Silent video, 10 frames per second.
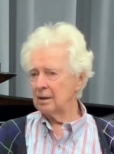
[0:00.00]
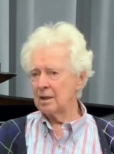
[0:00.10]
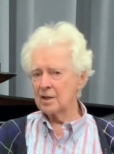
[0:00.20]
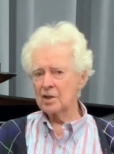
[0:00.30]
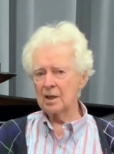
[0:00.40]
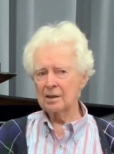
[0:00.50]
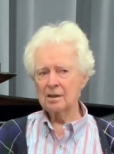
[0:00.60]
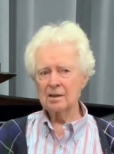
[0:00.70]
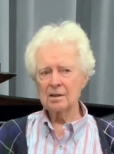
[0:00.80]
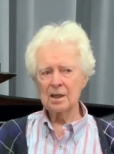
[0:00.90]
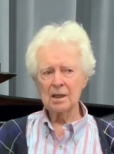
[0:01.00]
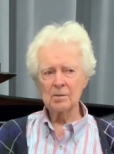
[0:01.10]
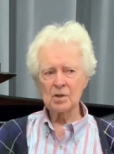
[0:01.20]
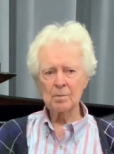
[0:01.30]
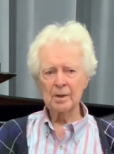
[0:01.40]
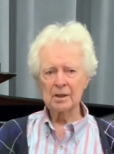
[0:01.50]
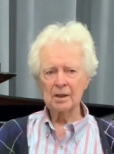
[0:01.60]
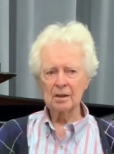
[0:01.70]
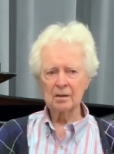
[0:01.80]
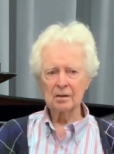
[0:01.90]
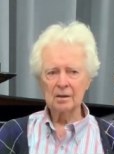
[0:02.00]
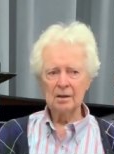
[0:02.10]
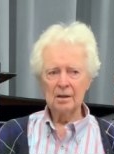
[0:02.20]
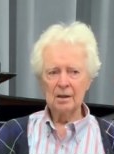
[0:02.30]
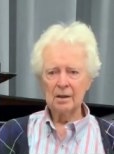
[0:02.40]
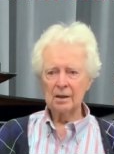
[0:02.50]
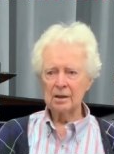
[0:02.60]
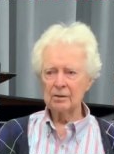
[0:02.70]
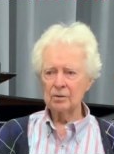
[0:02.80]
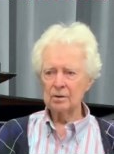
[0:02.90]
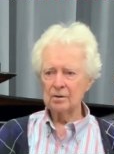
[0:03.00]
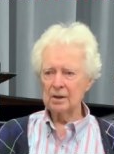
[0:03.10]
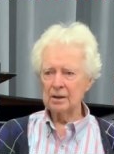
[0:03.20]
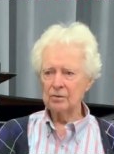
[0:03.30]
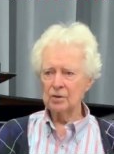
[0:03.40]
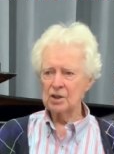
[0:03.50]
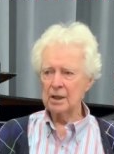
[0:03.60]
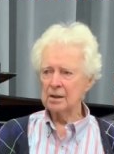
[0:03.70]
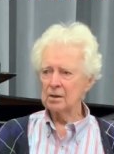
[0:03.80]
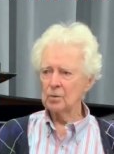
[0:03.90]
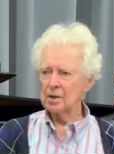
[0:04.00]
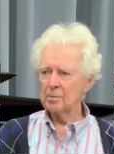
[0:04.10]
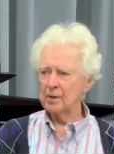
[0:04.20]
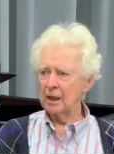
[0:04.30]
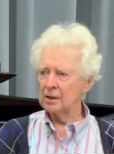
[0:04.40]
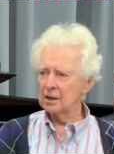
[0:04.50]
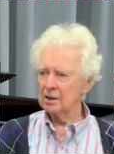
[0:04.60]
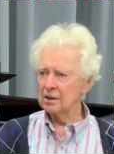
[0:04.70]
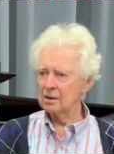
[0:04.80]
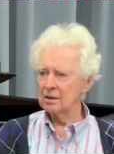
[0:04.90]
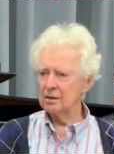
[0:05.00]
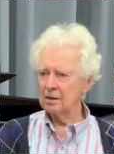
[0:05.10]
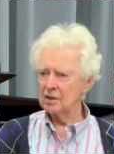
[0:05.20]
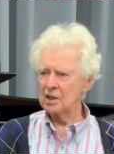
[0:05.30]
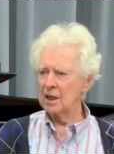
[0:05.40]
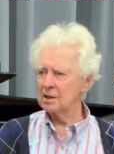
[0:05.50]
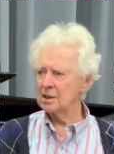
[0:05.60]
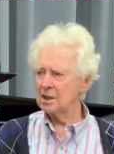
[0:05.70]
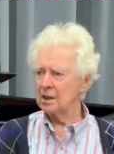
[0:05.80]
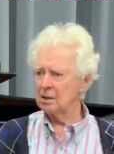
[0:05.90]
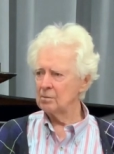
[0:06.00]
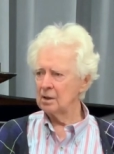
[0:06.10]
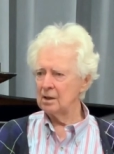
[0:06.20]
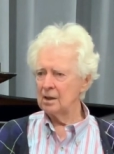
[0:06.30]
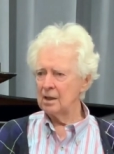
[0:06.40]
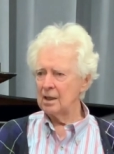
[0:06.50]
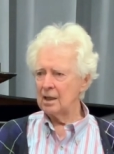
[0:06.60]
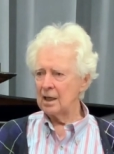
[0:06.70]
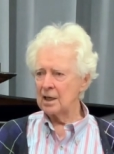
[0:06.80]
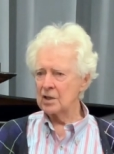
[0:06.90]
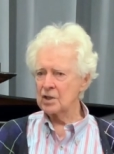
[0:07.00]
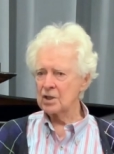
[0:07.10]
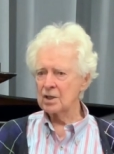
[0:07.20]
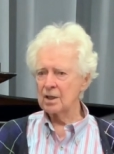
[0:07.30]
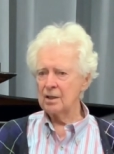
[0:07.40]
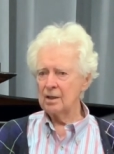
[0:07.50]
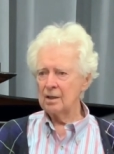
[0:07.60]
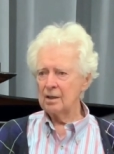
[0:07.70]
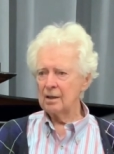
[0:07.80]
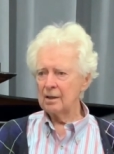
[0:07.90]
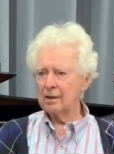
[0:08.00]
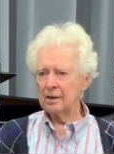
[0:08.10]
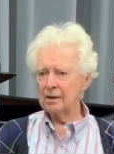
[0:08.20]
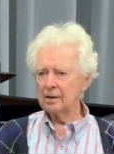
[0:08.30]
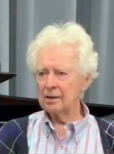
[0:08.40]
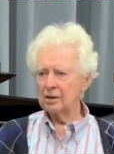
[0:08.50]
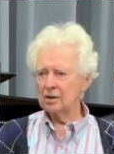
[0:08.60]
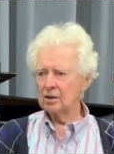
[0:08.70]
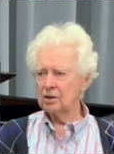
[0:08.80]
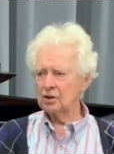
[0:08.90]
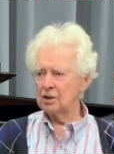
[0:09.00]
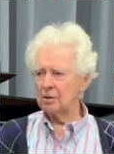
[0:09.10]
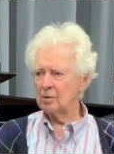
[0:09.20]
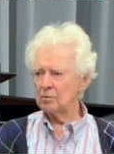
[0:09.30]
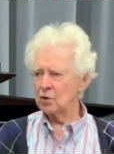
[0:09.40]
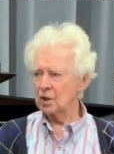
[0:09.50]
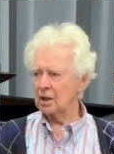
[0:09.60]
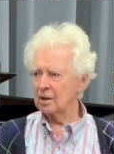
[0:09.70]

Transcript: It's not the same as playing a recital with a pianist. It's not the same as a chamber music